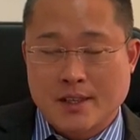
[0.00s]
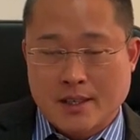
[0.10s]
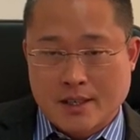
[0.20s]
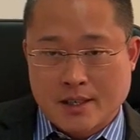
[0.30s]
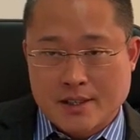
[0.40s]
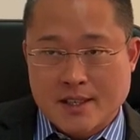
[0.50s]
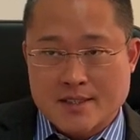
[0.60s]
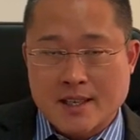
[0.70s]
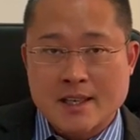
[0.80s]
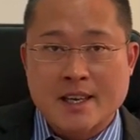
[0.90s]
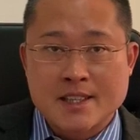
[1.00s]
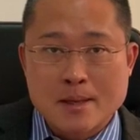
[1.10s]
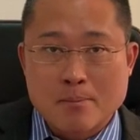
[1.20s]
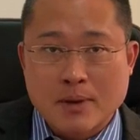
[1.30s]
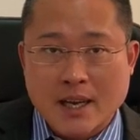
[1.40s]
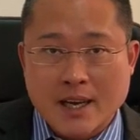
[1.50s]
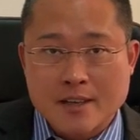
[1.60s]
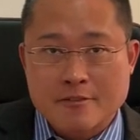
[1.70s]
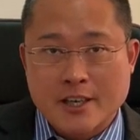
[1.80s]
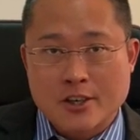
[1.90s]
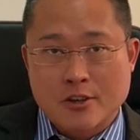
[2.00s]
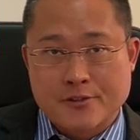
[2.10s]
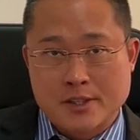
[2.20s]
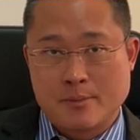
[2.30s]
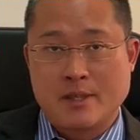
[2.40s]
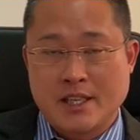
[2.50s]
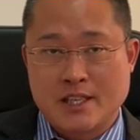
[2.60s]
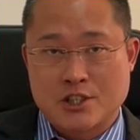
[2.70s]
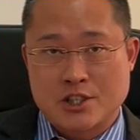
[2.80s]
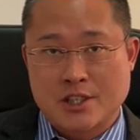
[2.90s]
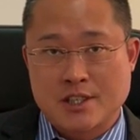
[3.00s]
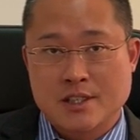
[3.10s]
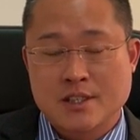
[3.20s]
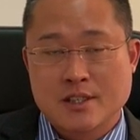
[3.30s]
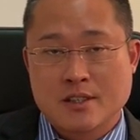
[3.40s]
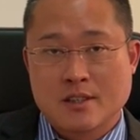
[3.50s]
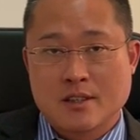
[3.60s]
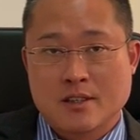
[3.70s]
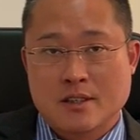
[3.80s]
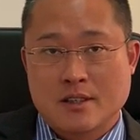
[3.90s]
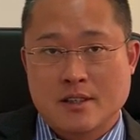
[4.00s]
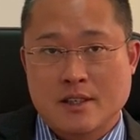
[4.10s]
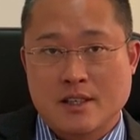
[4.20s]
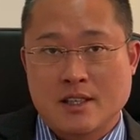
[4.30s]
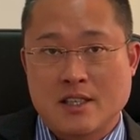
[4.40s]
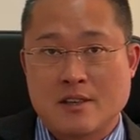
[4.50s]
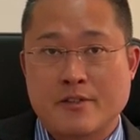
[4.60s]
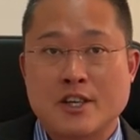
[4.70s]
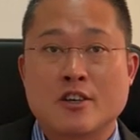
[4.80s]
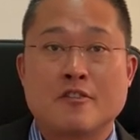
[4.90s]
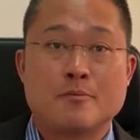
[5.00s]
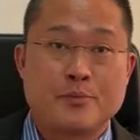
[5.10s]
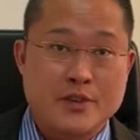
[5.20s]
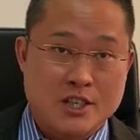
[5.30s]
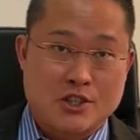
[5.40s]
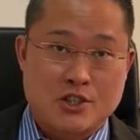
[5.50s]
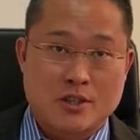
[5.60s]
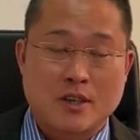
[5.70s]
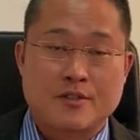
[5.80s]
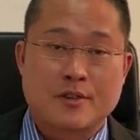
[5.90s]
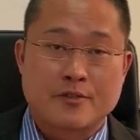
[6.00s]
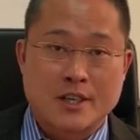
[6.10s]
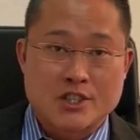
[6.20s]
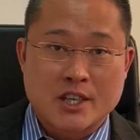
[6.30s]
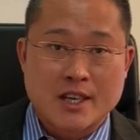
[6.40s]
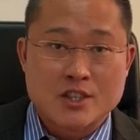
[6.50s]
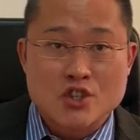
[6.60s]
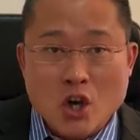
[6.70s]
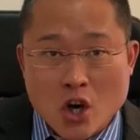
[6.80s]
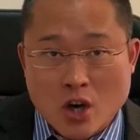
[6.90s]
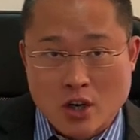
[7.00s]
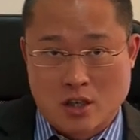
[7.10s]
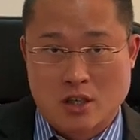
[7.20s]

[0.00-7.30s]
there is an implied right of termination in the event of breach of the franchisor.